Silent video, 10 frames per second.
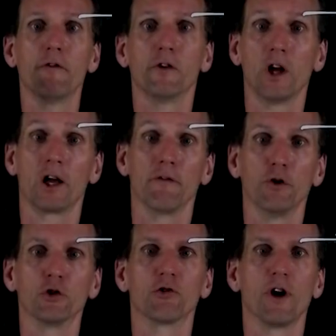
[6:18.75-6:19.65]
like a
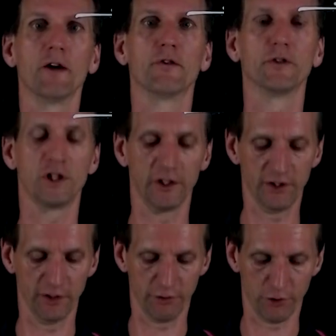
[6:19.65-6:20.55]
photograph of the
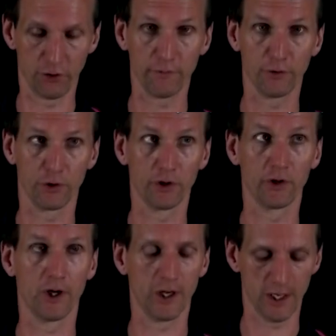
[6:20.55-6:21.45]
interior of your
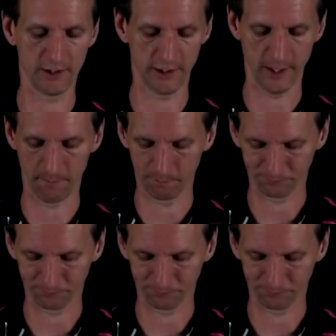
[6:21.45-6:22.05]
SEM.